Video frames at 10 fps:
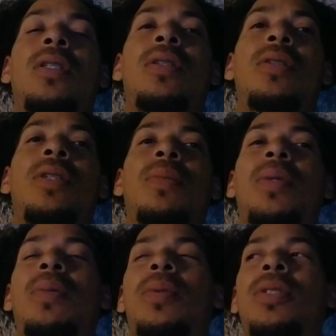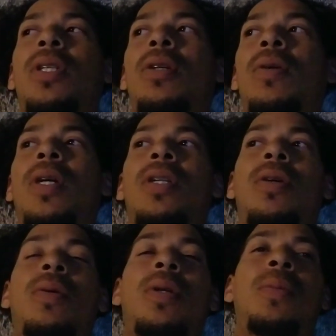You'll hear people say, oh, I
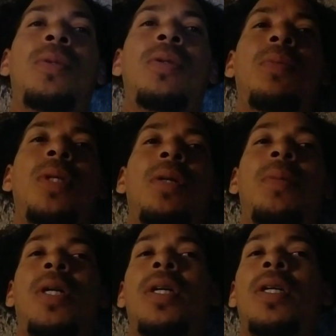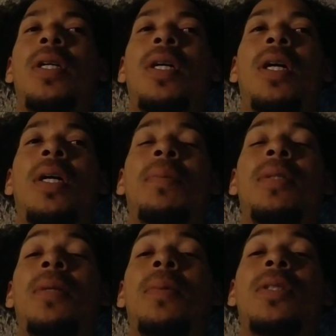know what I'm doing, blah, blah. I'm
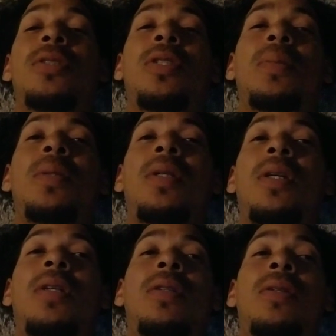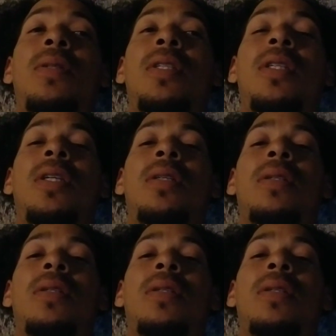going to straight up tell you I don't know anything.